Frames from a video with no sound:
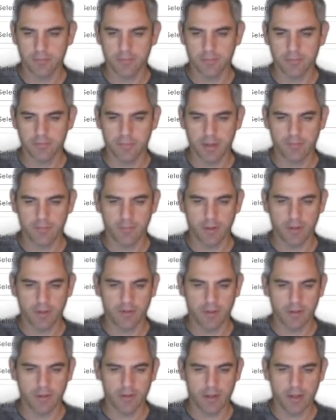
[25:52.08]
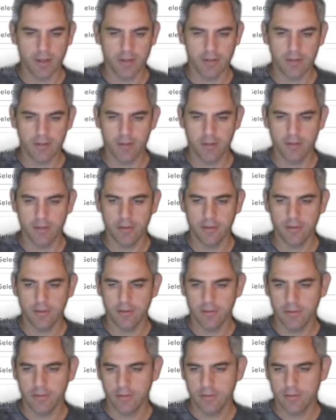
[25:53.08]
I've already done that here,
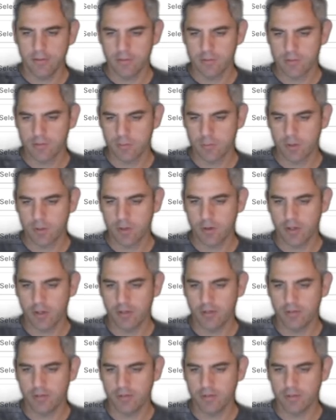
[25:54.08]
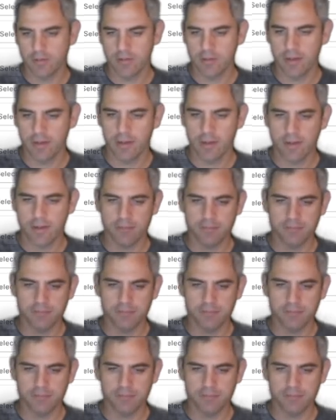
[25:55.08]
so I'm going to go ahead and delete that.